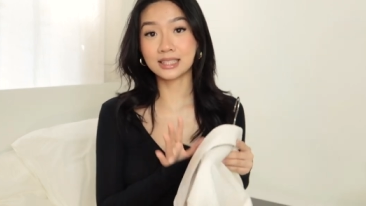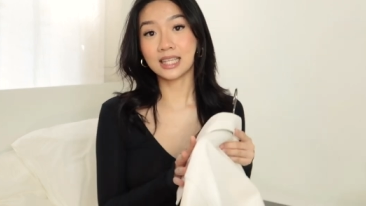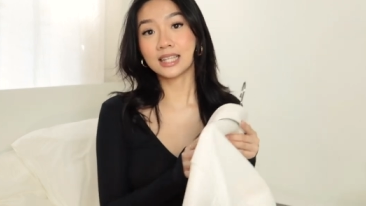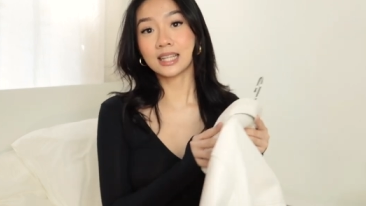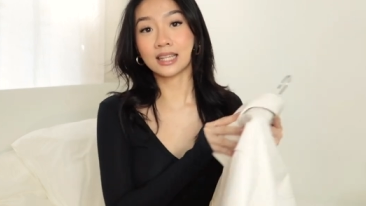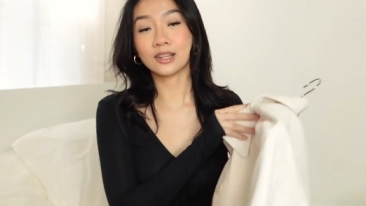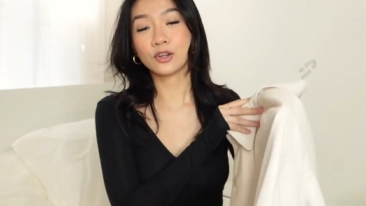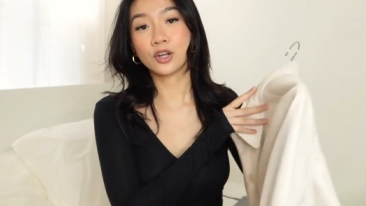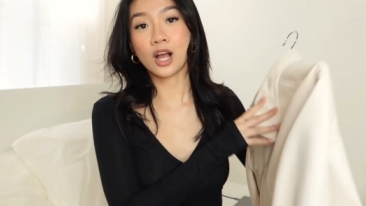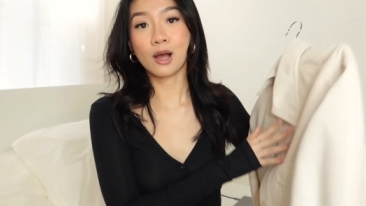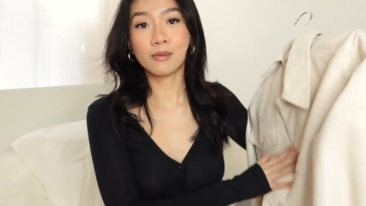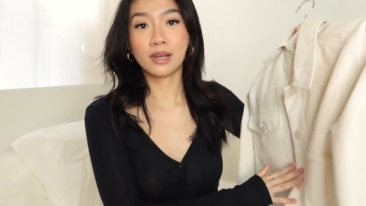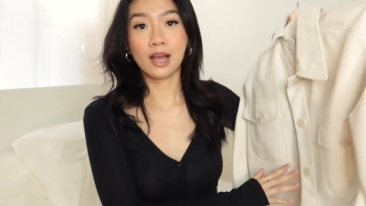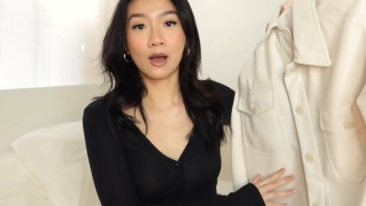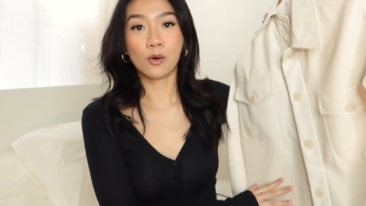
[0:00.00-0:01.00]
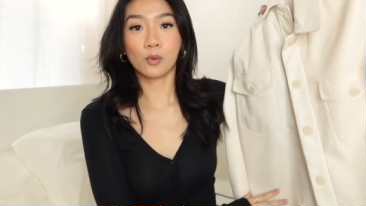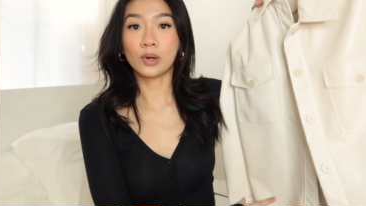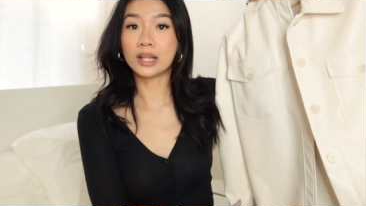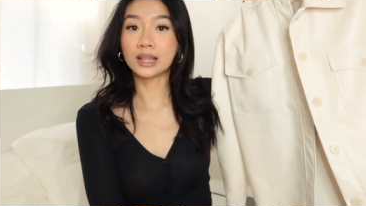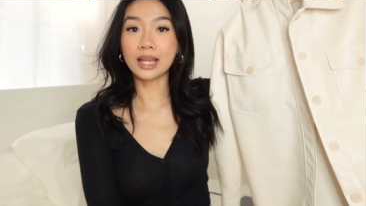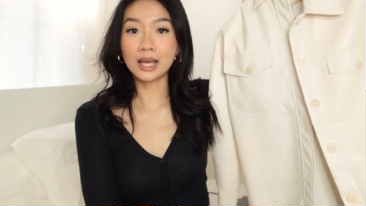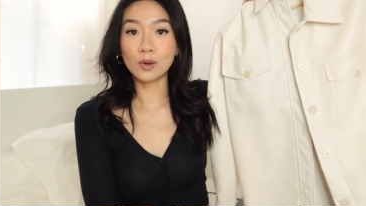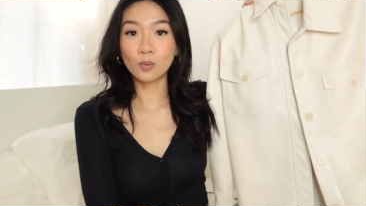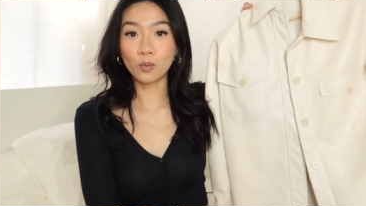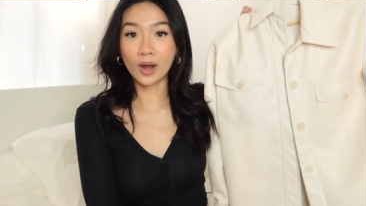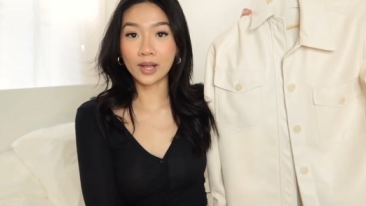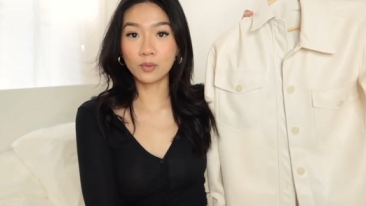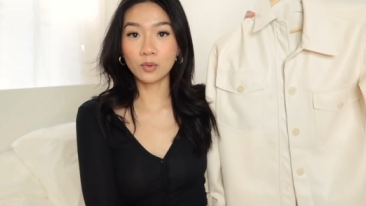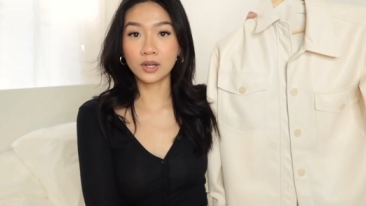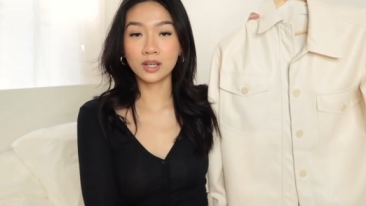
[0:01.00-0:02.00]
to see that they're coming out with a
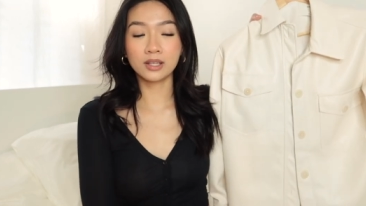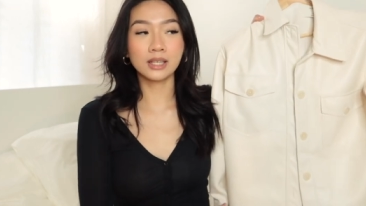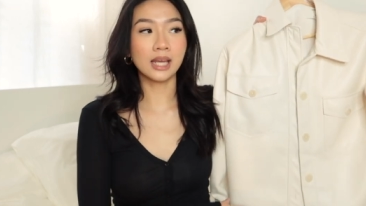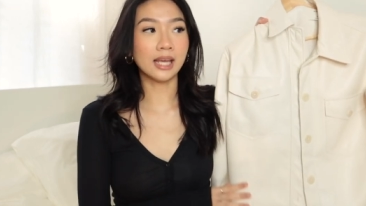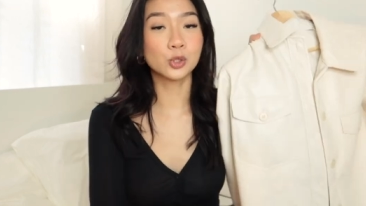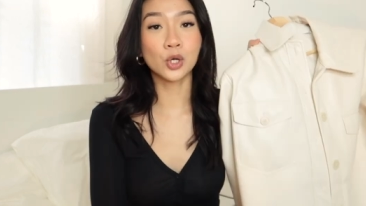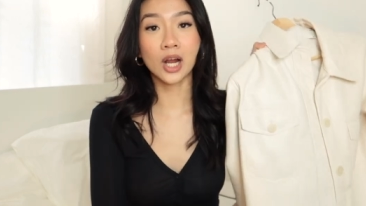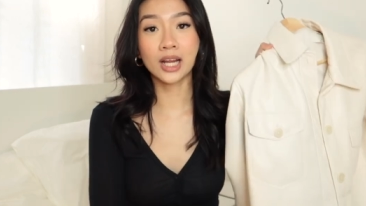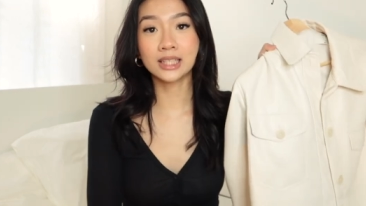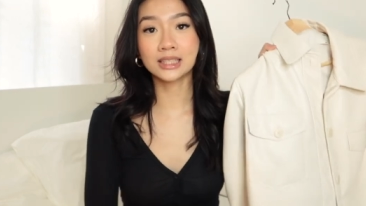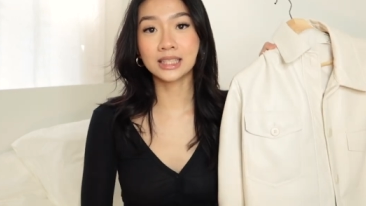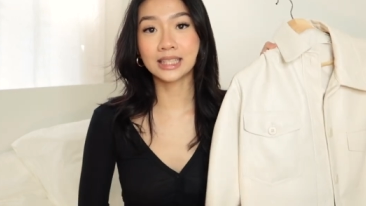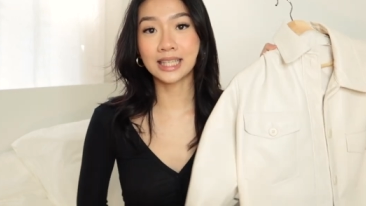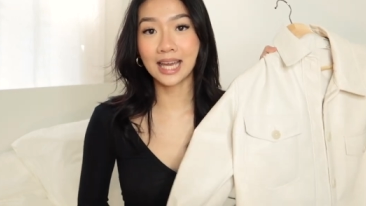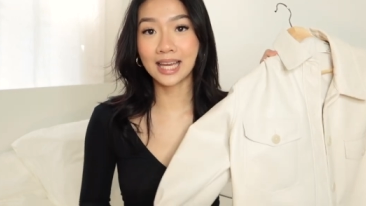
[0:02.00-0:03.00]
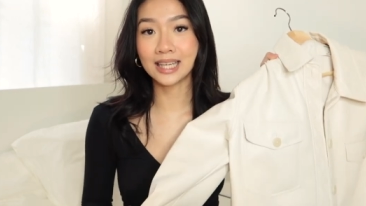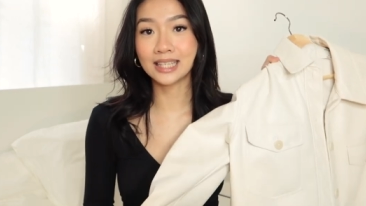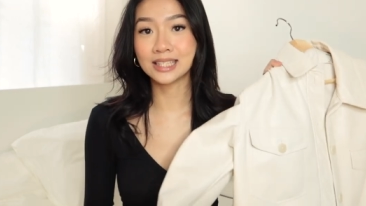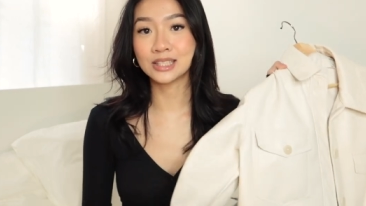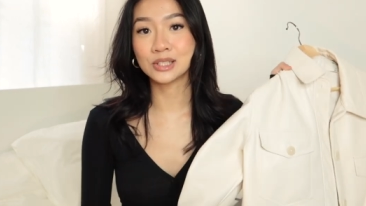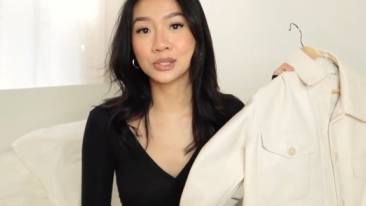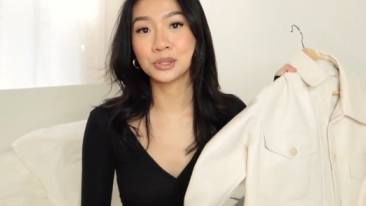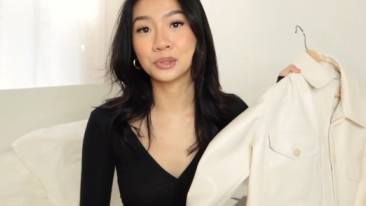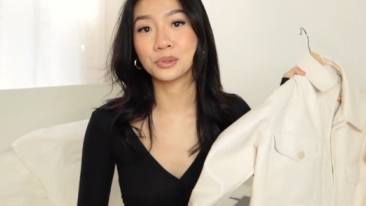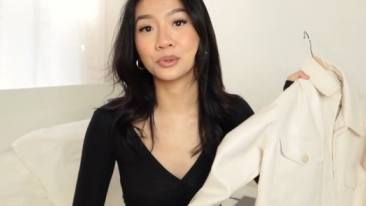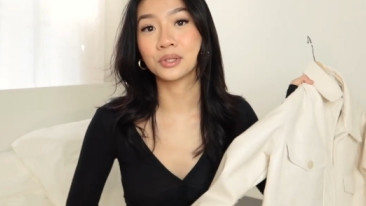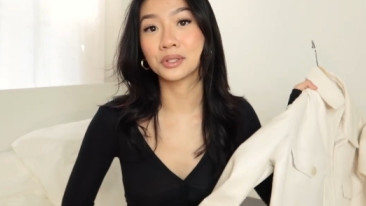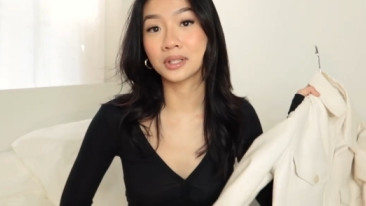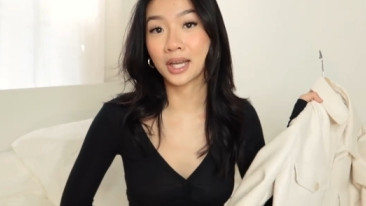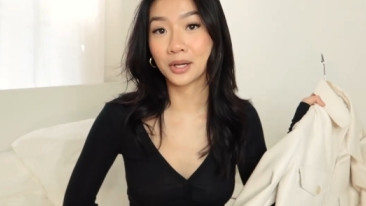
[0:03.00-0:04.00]
white one. I'm trying to get
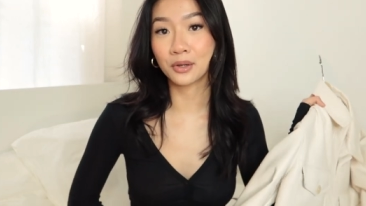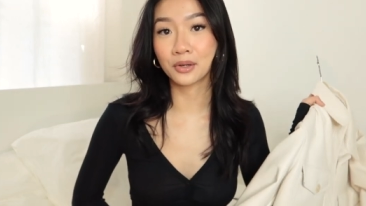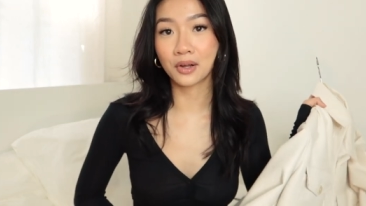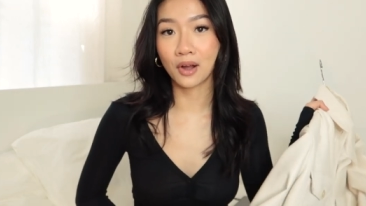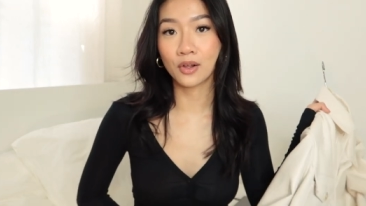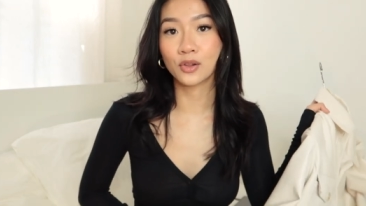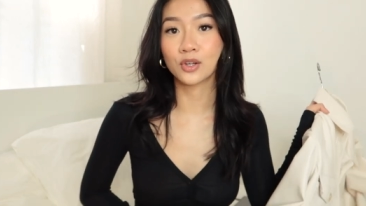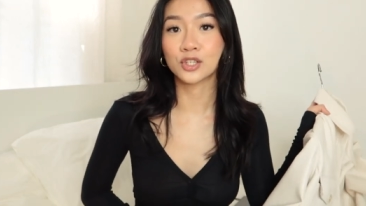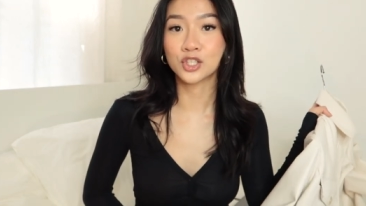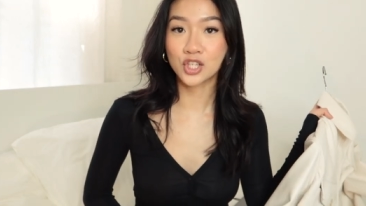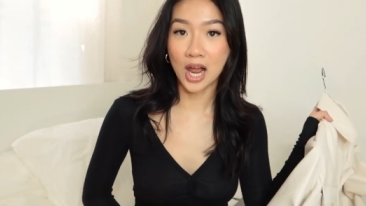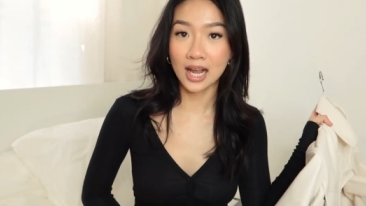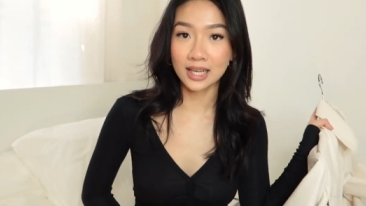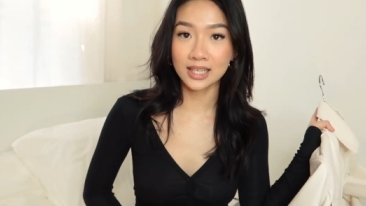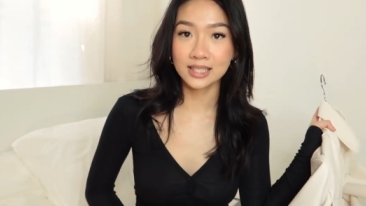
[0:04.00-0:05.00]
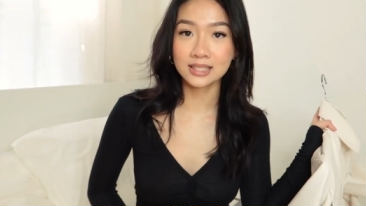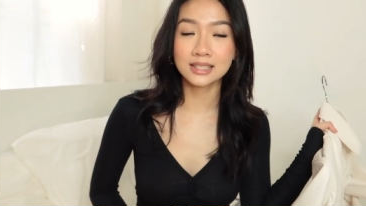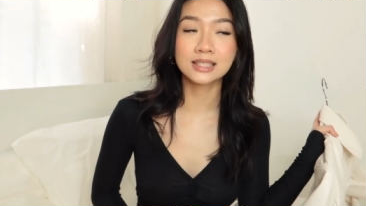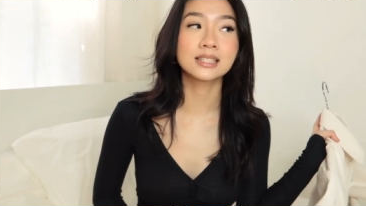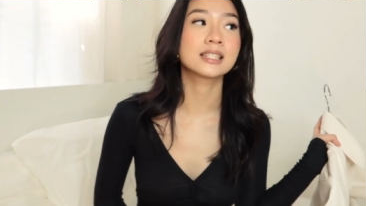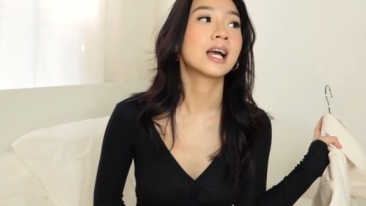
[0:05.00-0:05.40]
into lighter colored jackets.